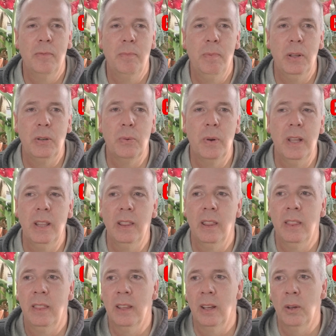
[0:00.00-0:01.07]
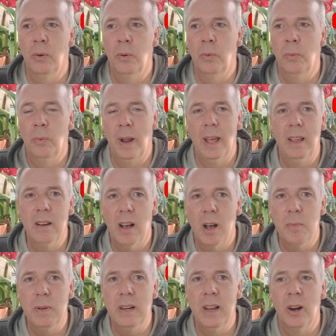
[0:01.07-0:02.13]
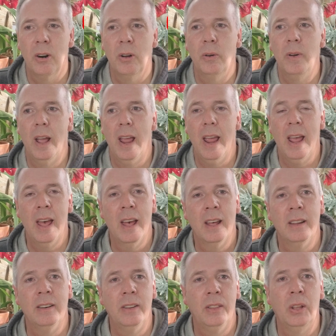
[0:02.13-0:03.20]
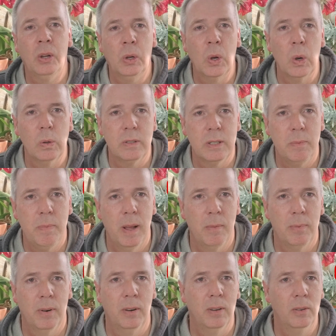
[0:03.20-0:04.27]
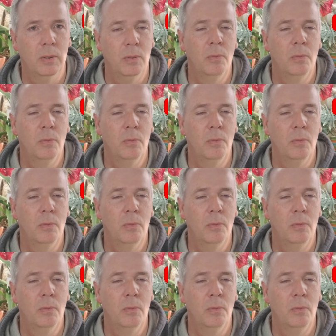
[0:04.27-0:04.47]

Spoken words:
between the red habanero and the ghost pepper,